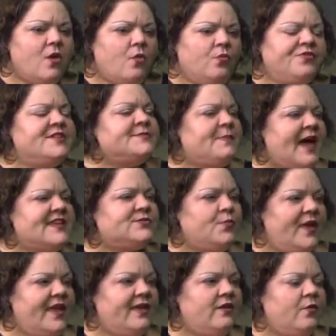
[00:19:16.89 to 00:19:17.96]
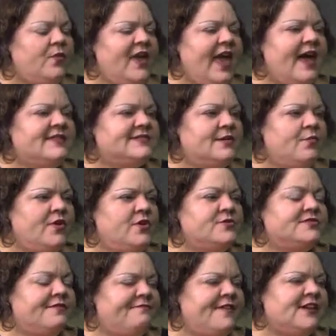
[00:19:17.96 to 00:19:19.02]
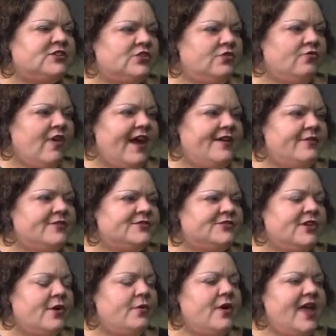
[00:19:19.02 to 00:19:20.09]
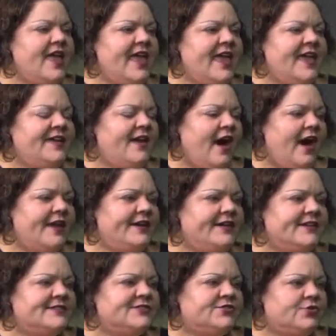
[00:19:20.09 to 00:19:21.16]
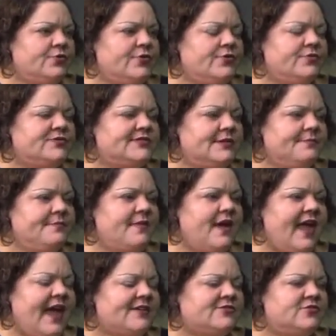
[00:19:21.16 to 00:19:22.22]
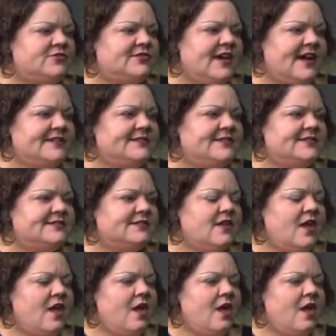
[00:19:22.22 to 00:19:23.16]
this past week we had someone who's a fiction writer, so he guided us through some exercises